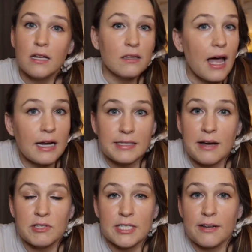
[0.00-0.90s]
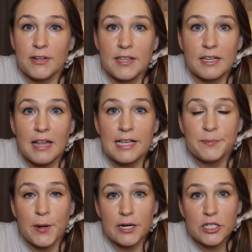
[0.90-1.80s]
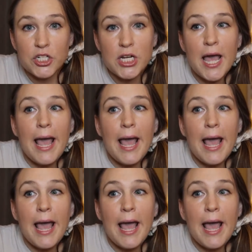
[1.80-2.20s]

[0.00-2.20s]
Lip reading: lockdowns and everything last March.